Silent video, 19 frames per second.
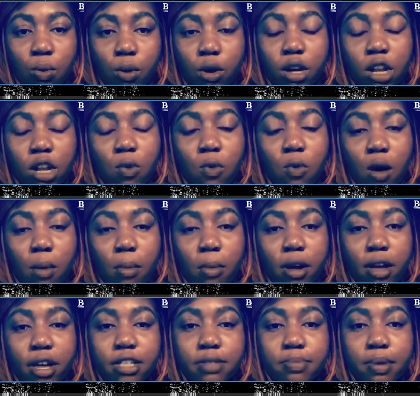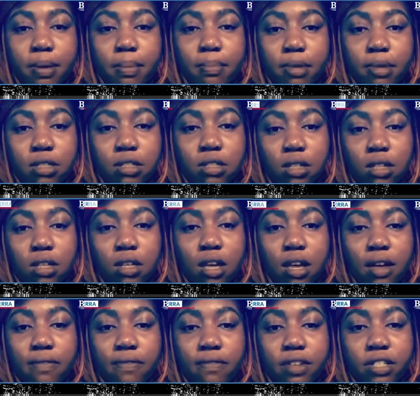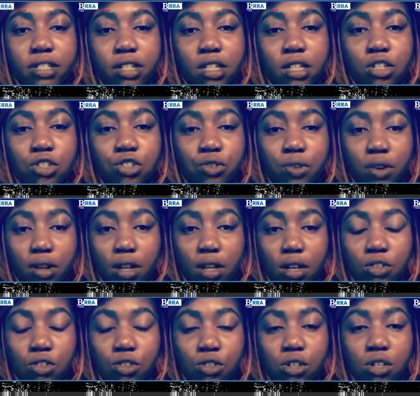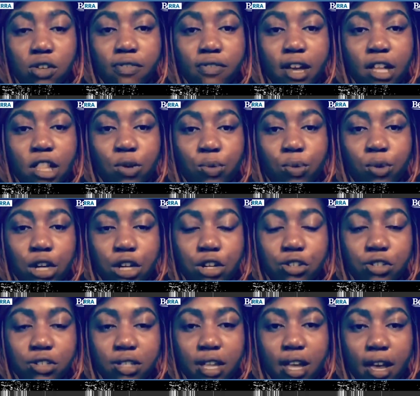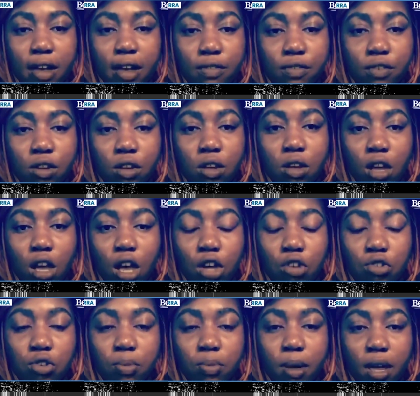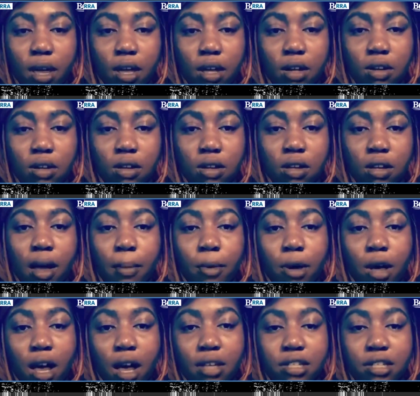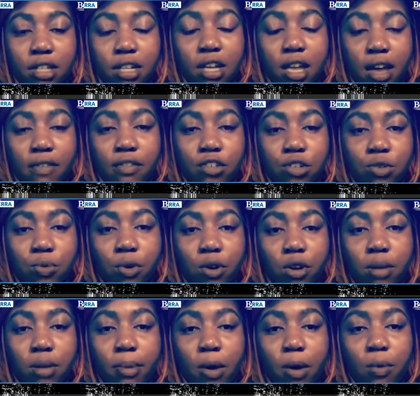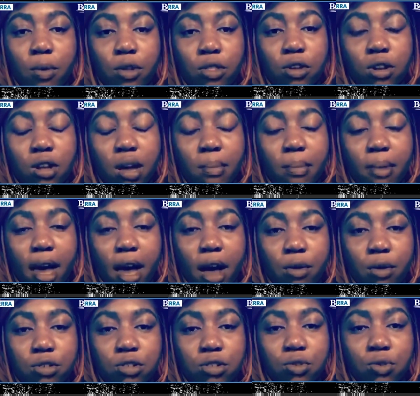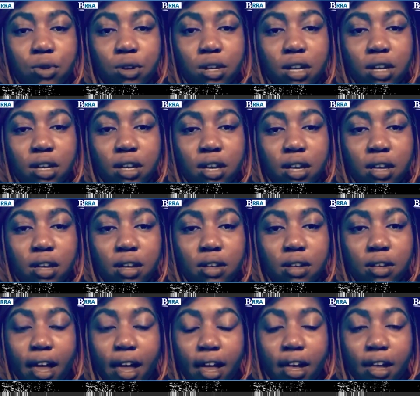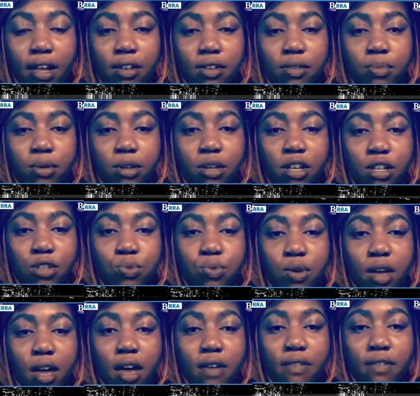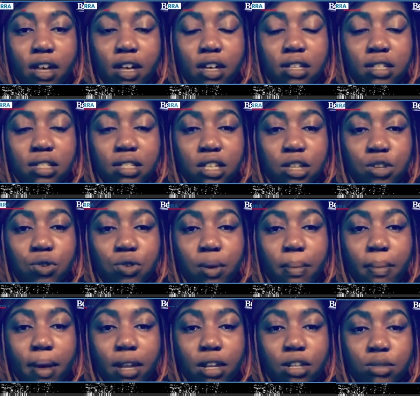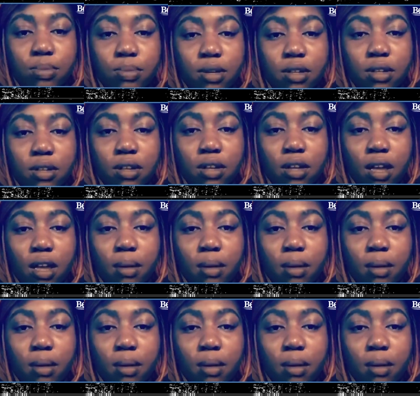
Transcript: Working at Walmart has been mentally and physically draining due to the fact that we're understaffed, underpaid. I'm constantly having to worry about whether or not my hours are going to get cut, and because we have inconsiderate management